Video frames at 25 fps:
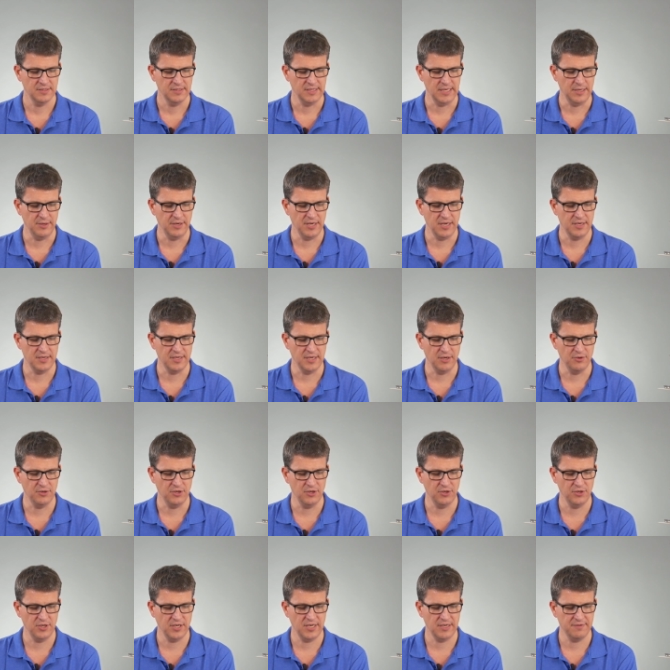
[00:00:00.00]
There we go, didn't hold it
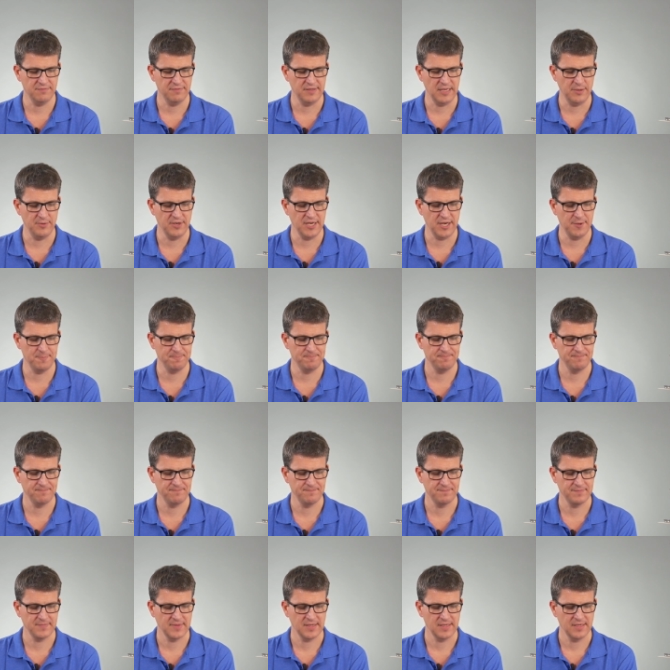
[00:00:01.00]
long enough, there we go.
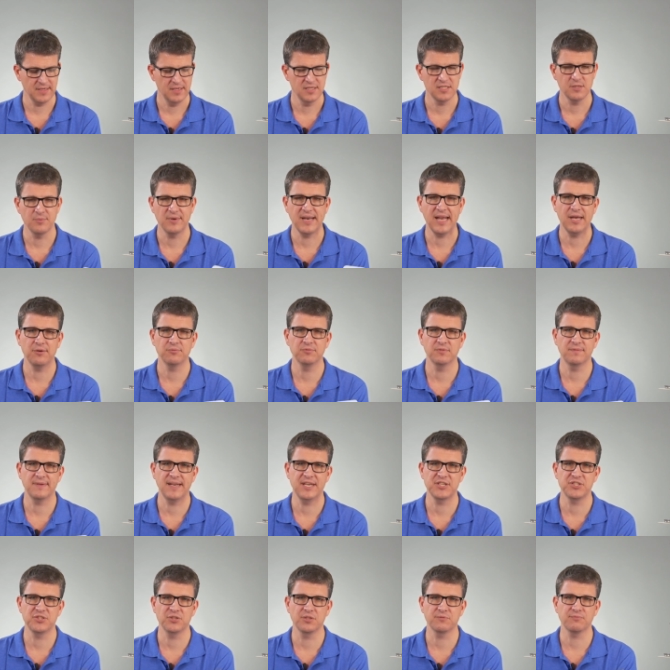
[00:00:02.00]
So we're now
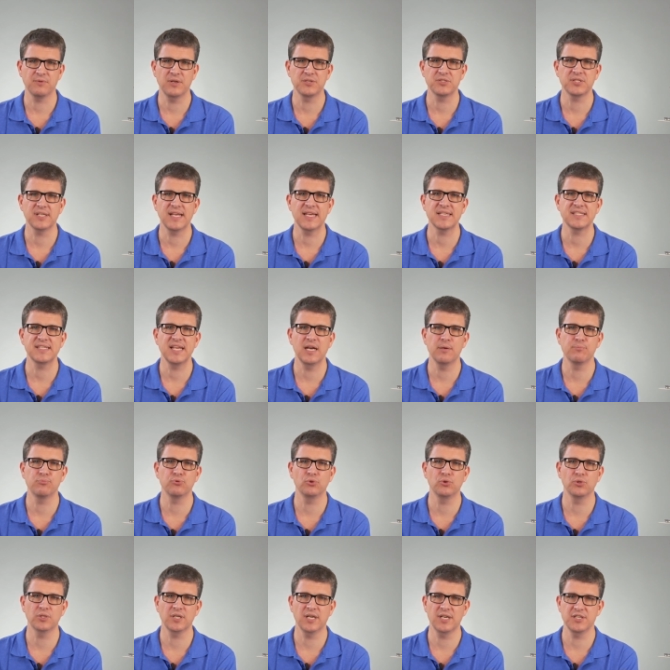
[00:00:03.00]
flashing on the front, so that's now
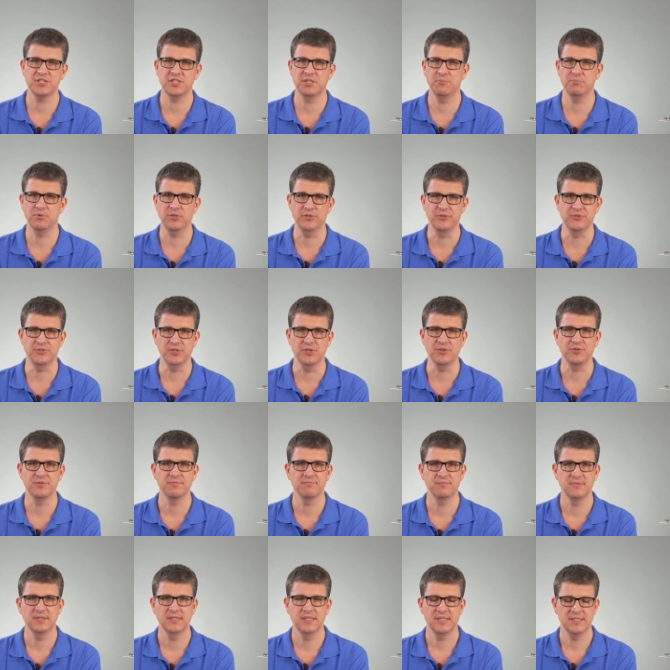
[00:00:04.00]
broadcasting Bluetooth.
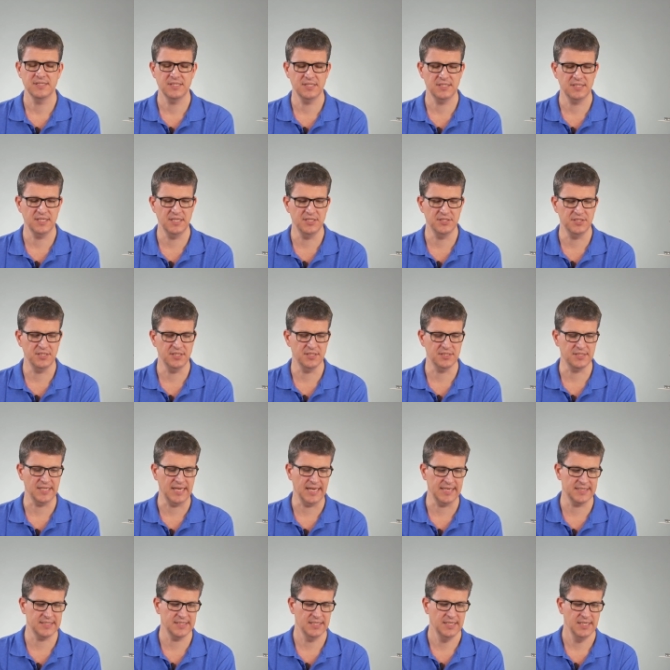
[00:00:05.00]
It's as easy as
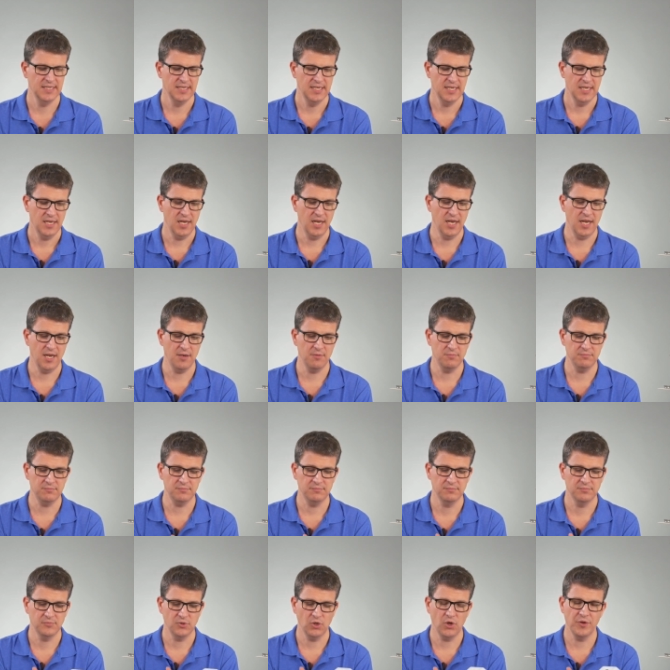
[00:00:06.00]
that.
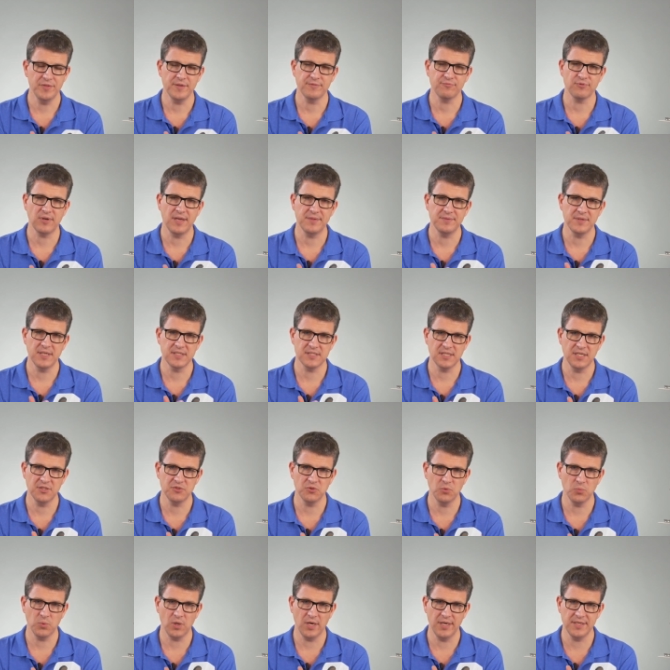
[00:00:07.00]
On the front, there's a
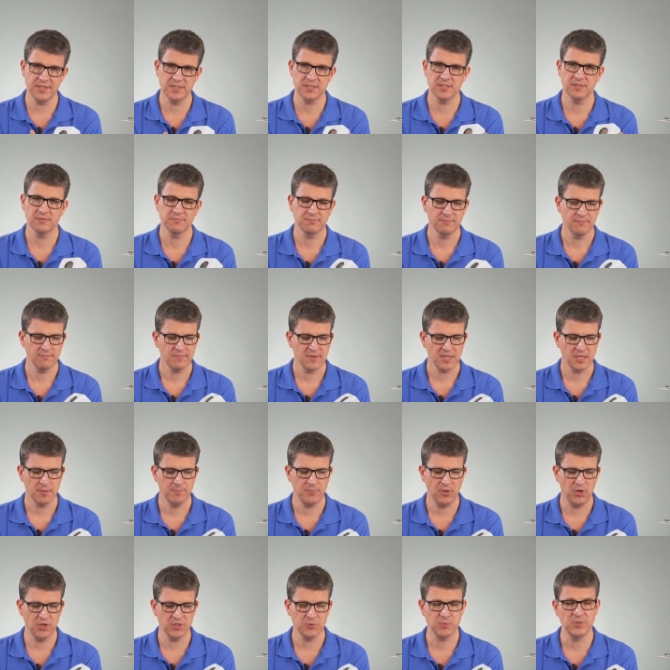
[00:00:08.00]
little white
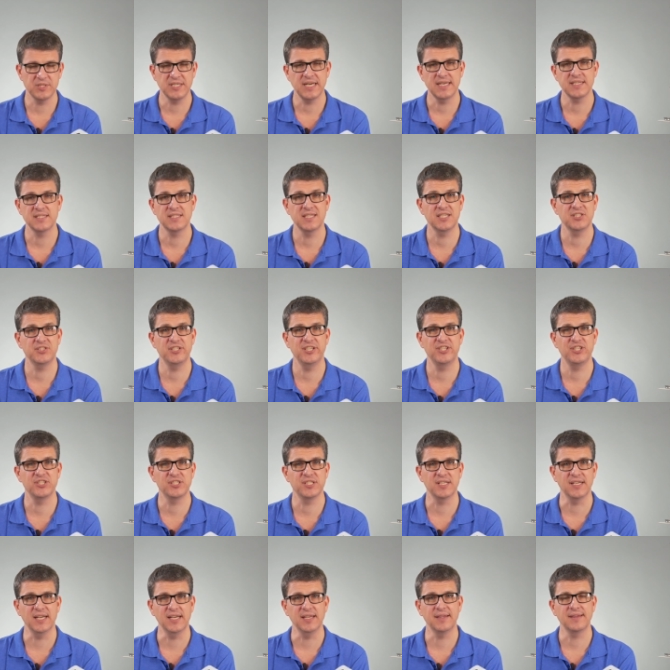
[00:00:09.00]
box which has 6 digits
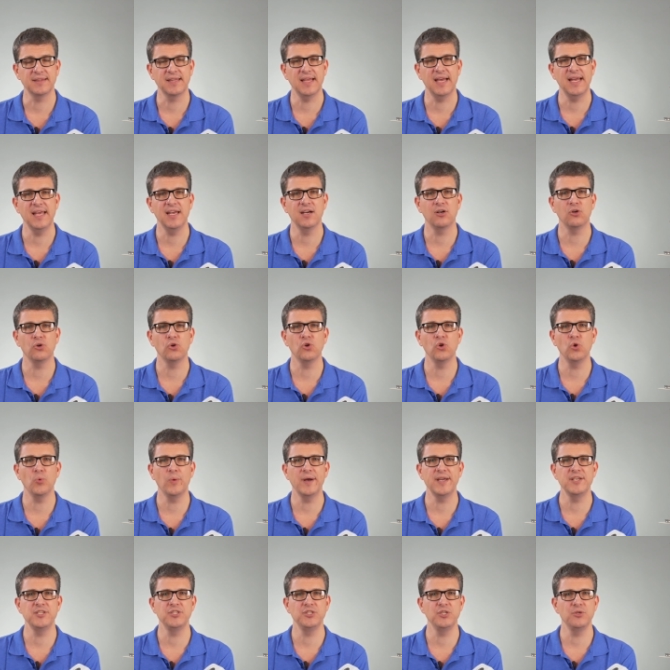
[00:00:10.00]
in it. They are
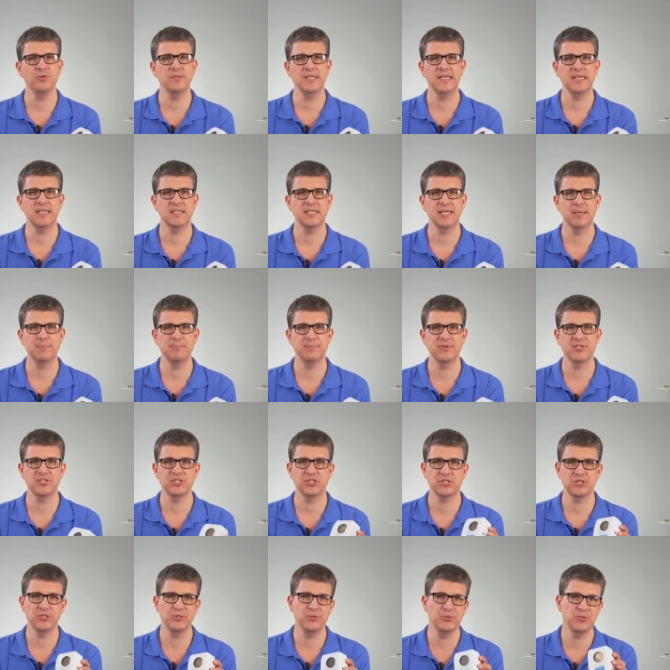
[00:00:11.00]
always unique numbers
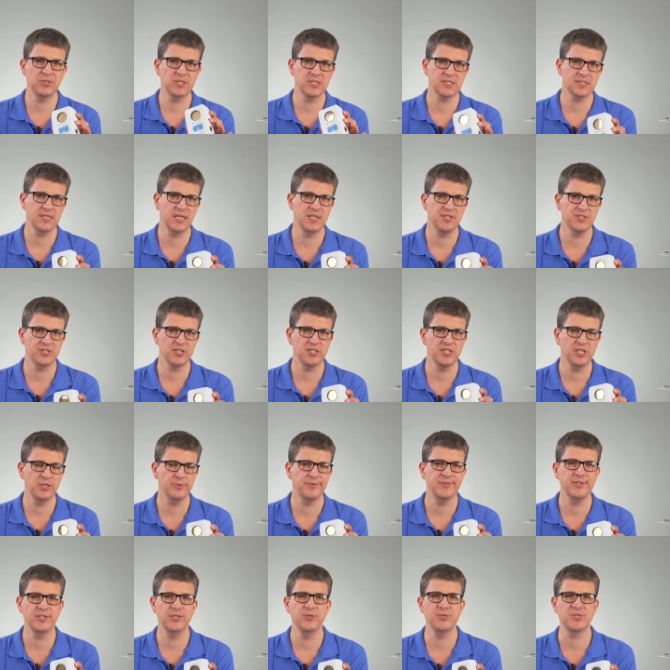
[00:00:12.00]
to the sensor you
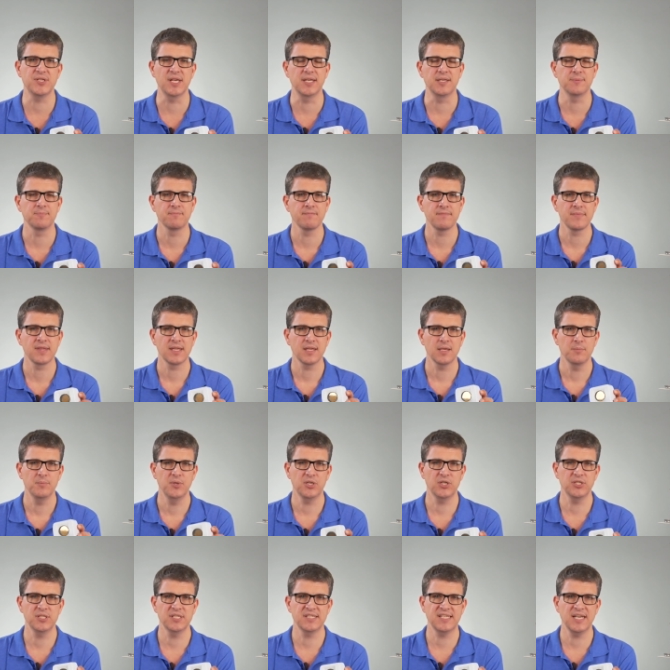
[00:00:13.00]
are using.
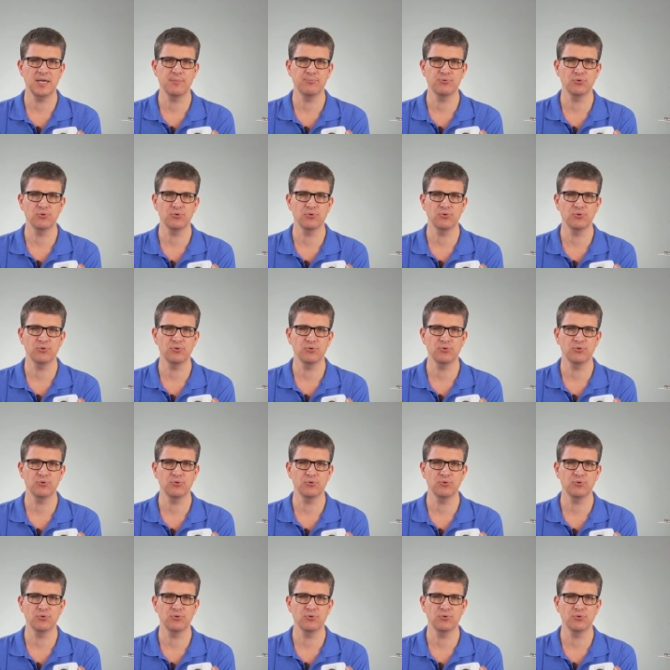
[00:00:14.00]
Because it's now